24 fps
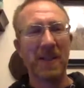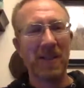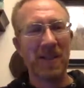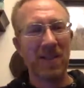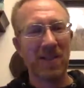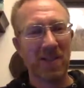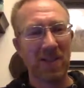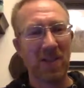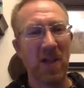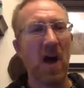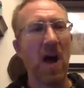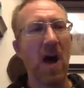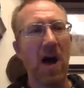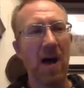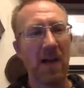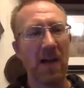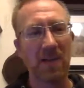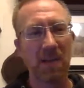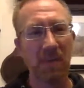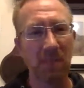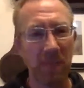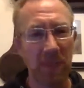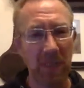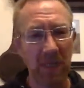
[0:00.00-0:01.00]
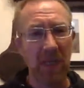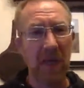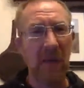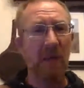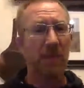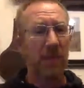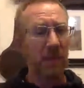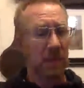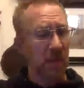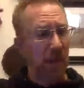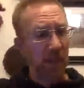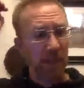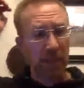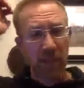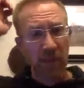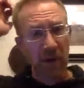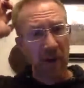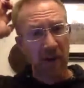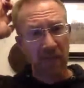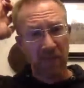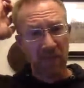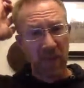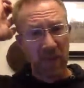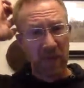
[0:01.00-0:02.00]
This is an awesome tip, something
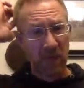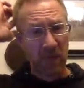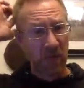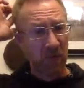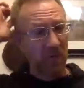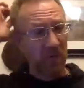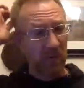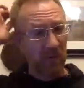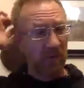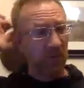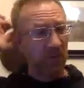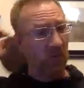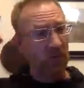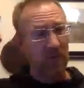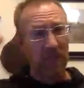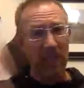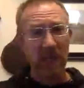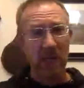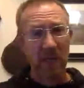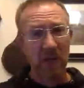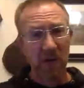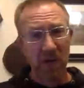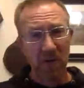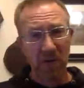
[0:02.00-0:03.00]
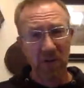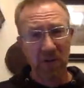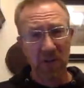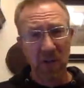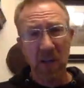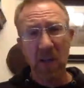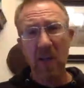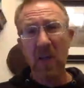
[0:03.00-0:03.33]
I've been doing for years.